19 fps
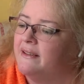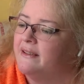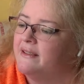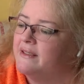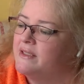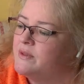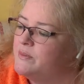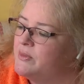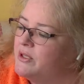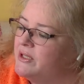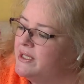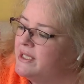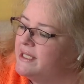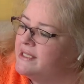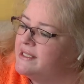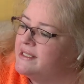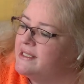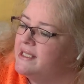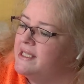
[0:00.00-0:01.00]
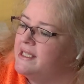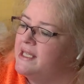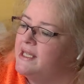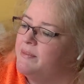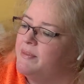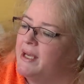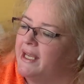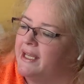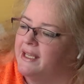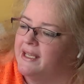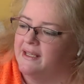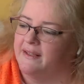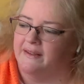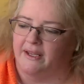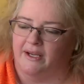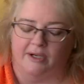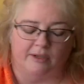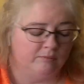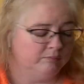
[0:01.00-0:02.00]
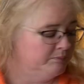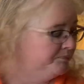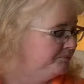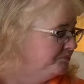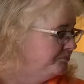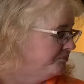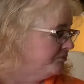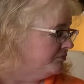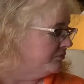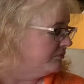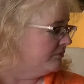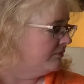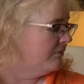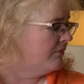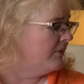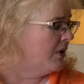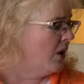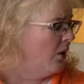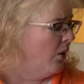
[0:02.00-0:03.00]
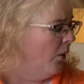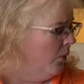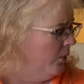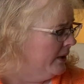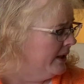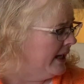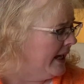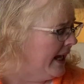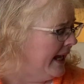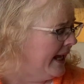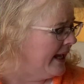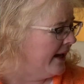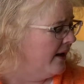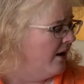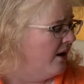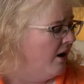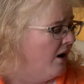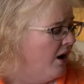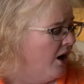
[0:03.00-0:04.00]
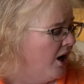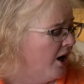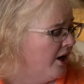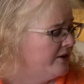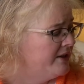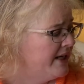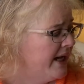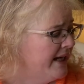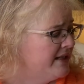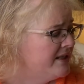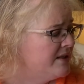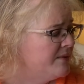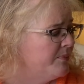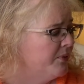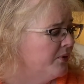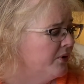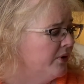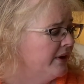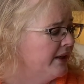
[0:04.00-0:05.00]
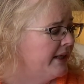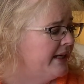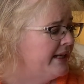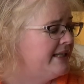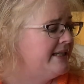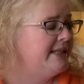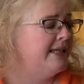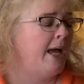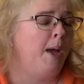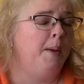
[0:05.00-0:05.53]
Let's put that CD back in there. Okay, our next book is